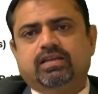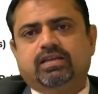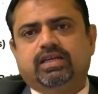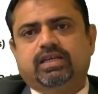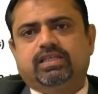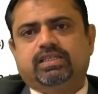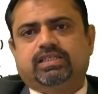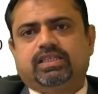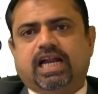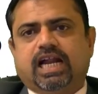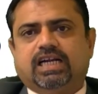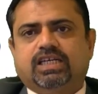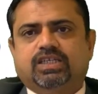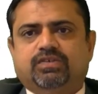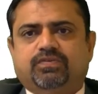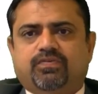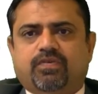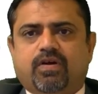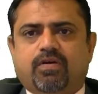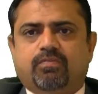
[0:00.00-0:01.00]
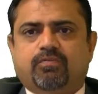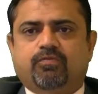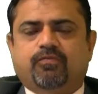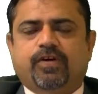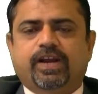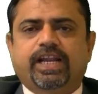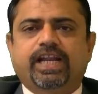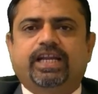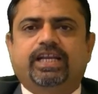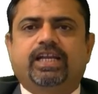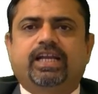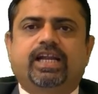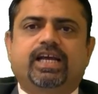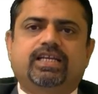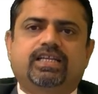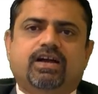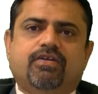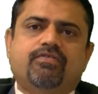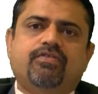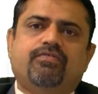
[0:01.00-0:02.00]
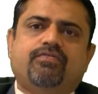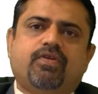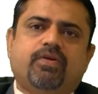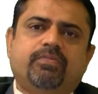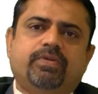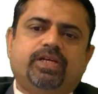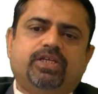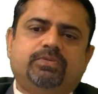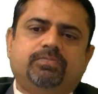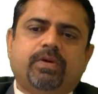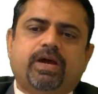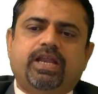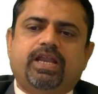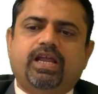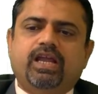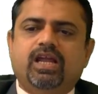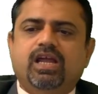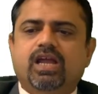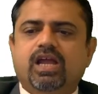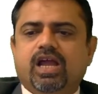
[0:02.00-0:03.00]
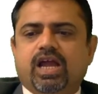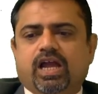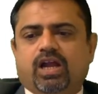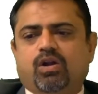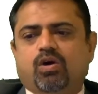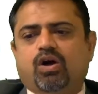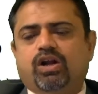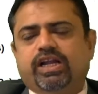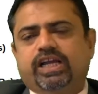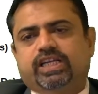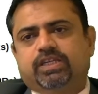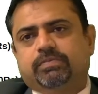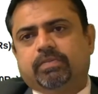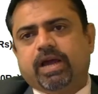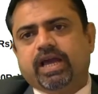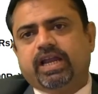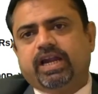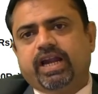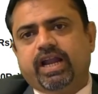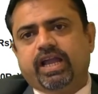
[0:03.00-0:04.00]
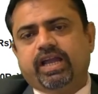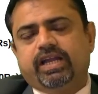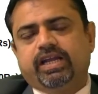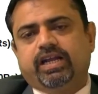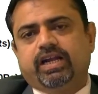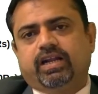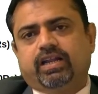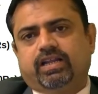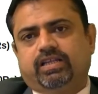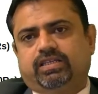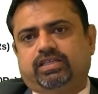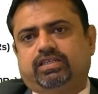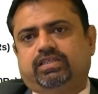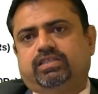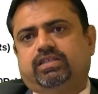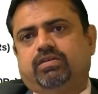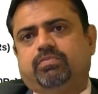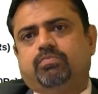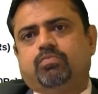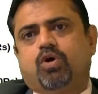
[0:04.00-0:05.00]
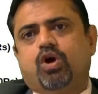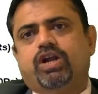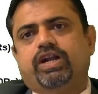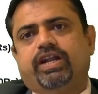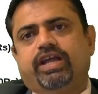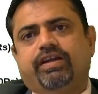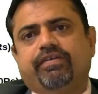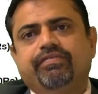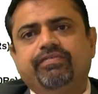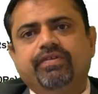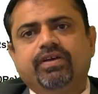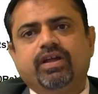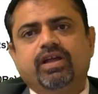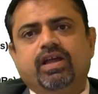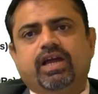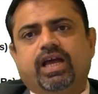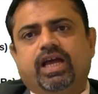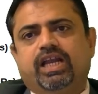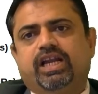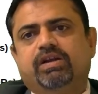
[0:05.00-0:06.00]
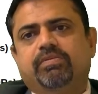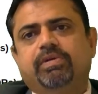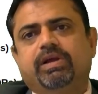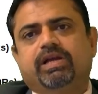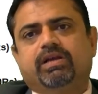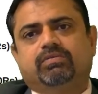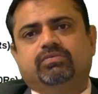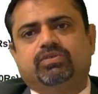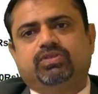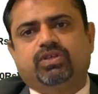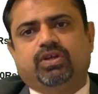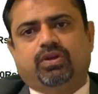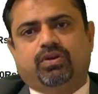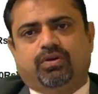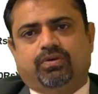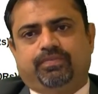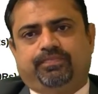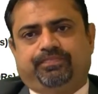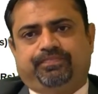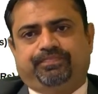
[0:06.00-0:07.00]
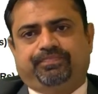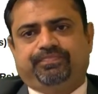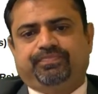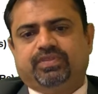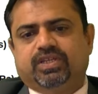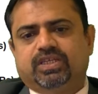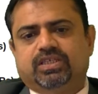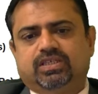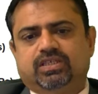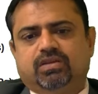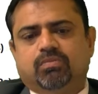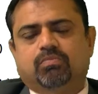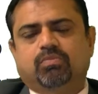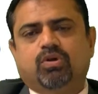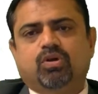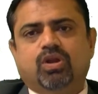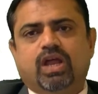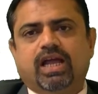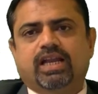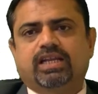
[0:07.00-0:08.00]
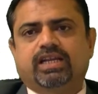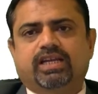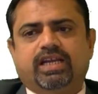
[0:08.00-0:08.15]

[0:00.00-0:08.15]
It starts from 180 days away from expiry, and on expiry day it reaches the point F and it becomes 0. This is the blue line.